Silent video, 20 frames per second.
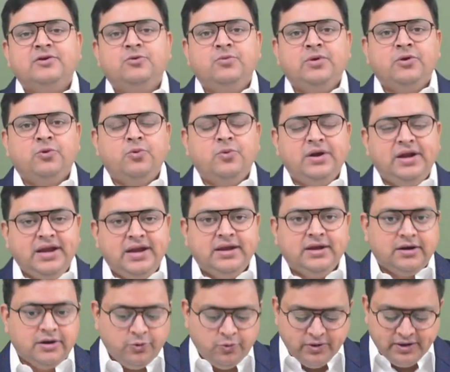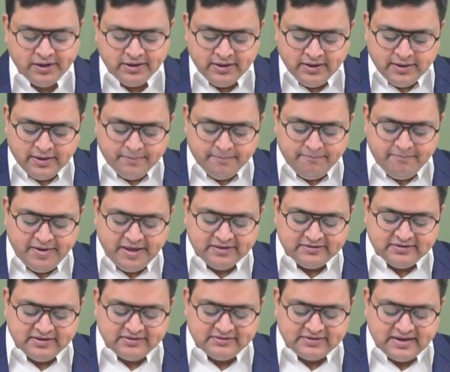you will only include
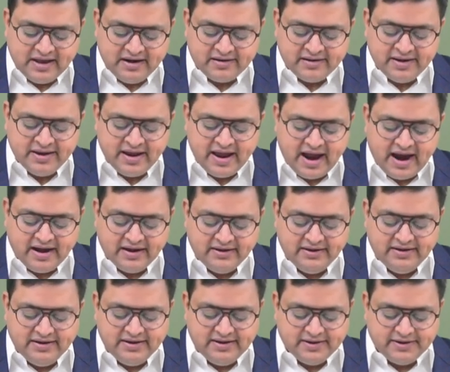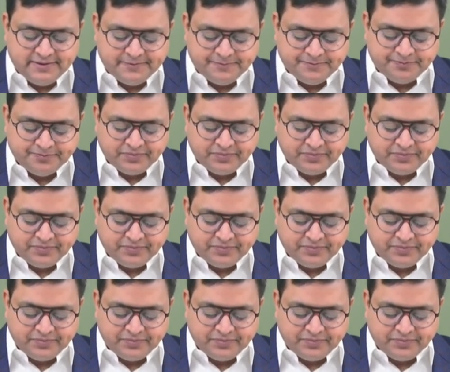basic salary and DA.